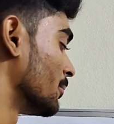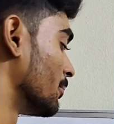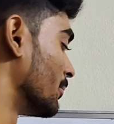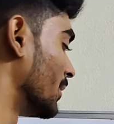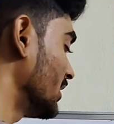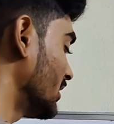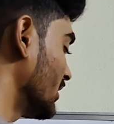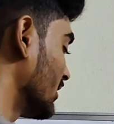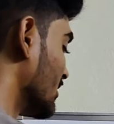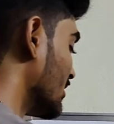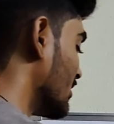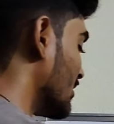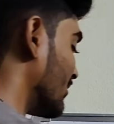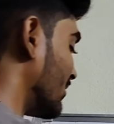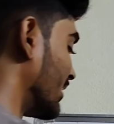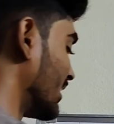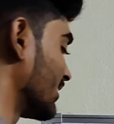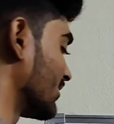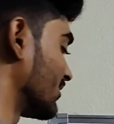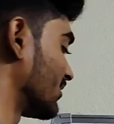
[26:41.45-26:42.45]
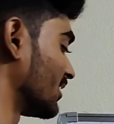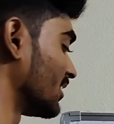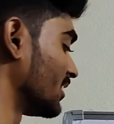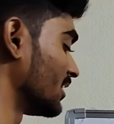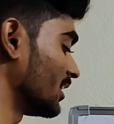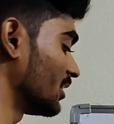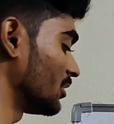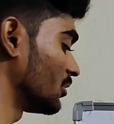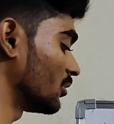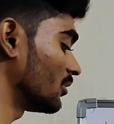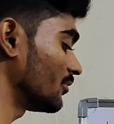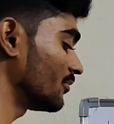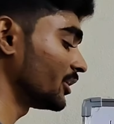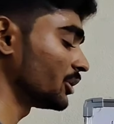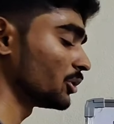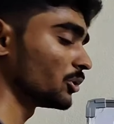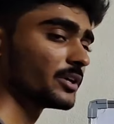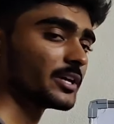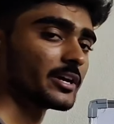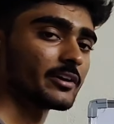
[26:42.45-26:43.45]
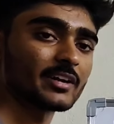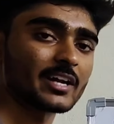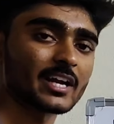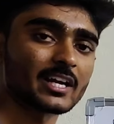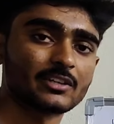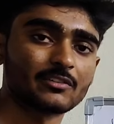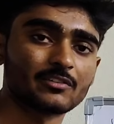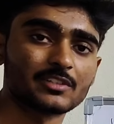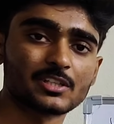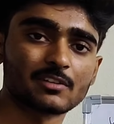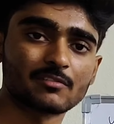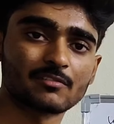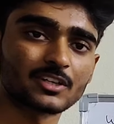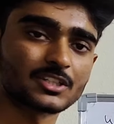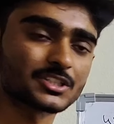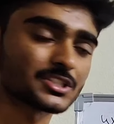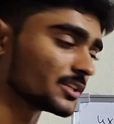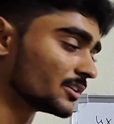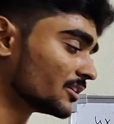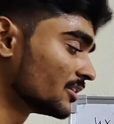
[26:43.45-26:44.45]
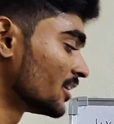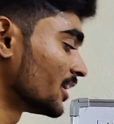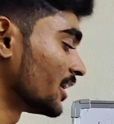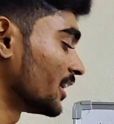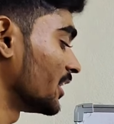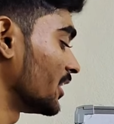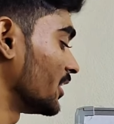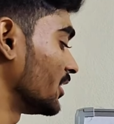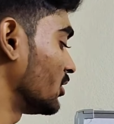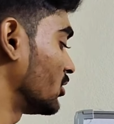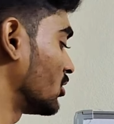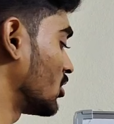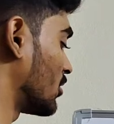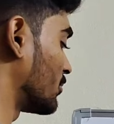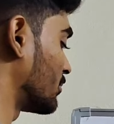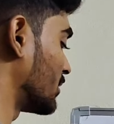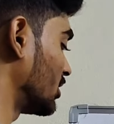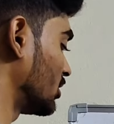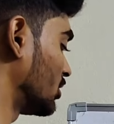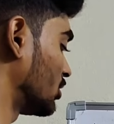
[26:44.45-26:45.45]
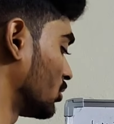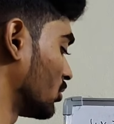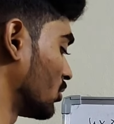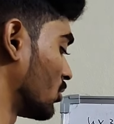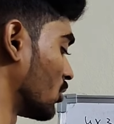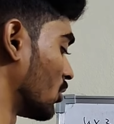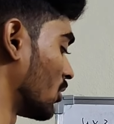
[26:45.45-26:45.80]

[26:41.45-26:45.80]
but for single node we don't have an activation function. In common to